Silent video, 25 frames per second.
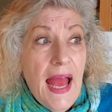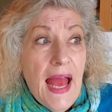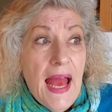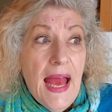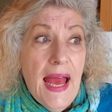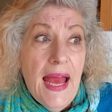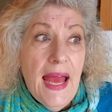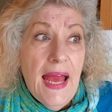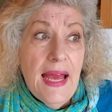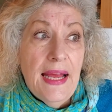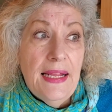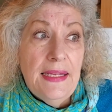
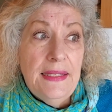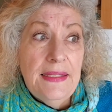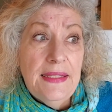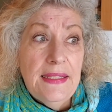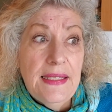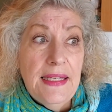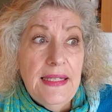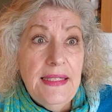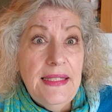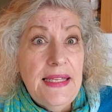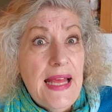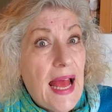And
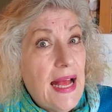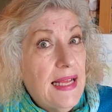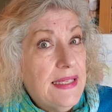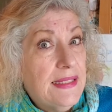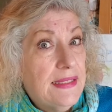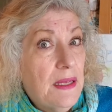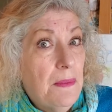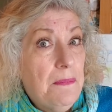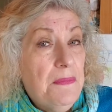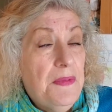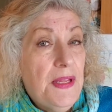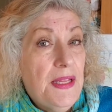is that
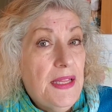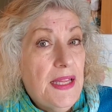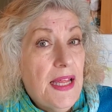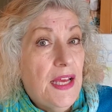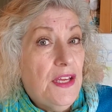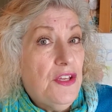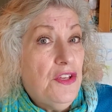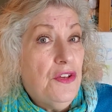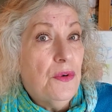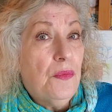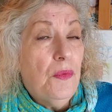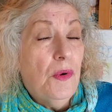something
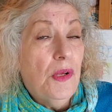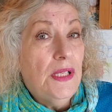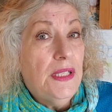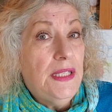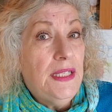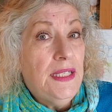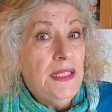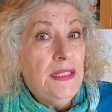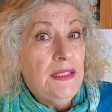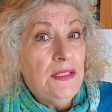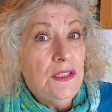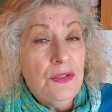that you're
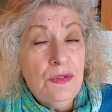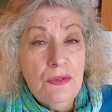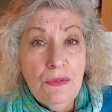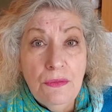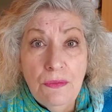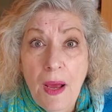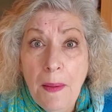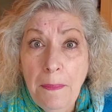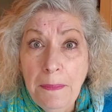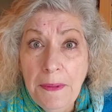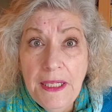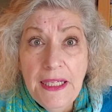willing to
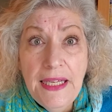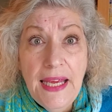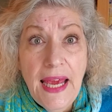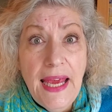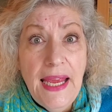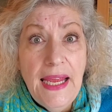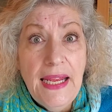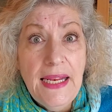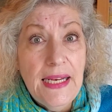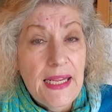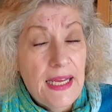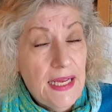
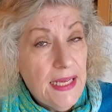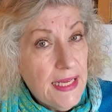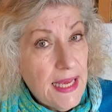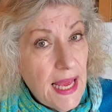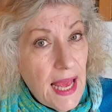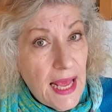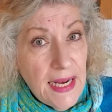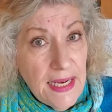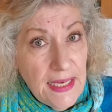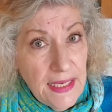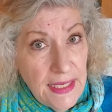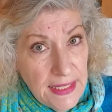replicate
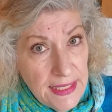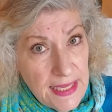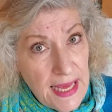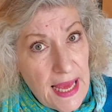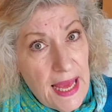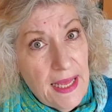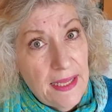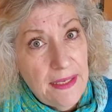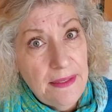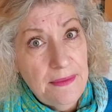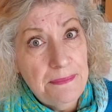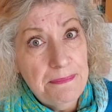again and
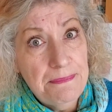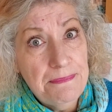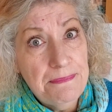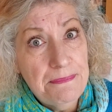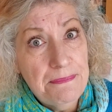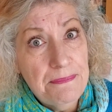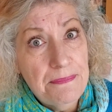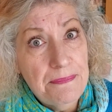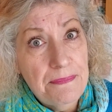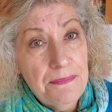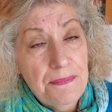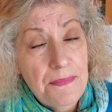again?
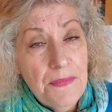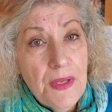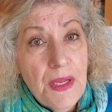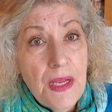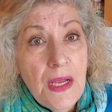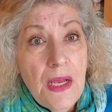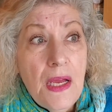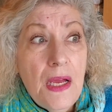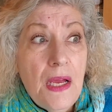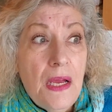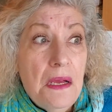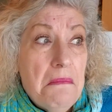
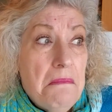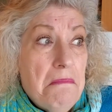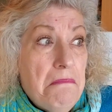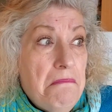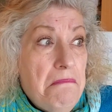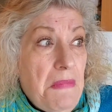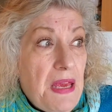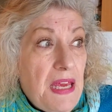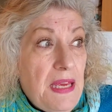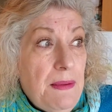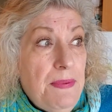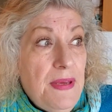
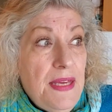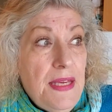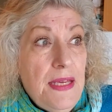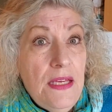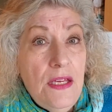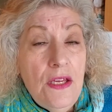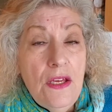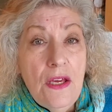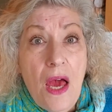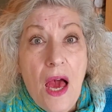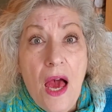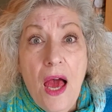
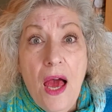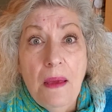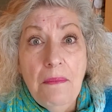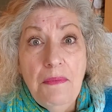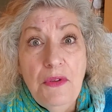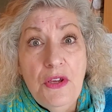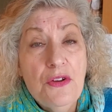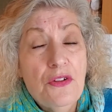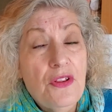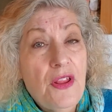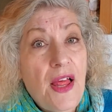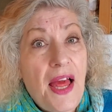Maybe
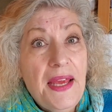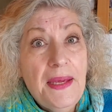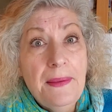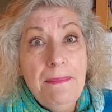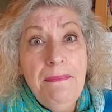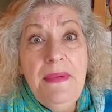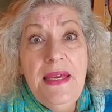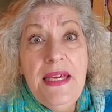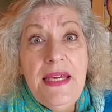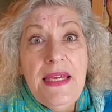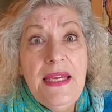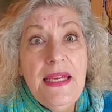you're like
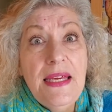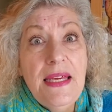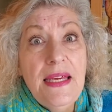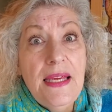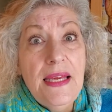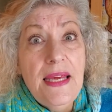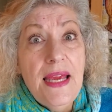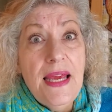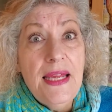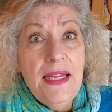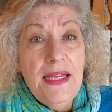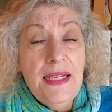me
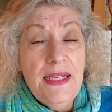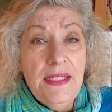and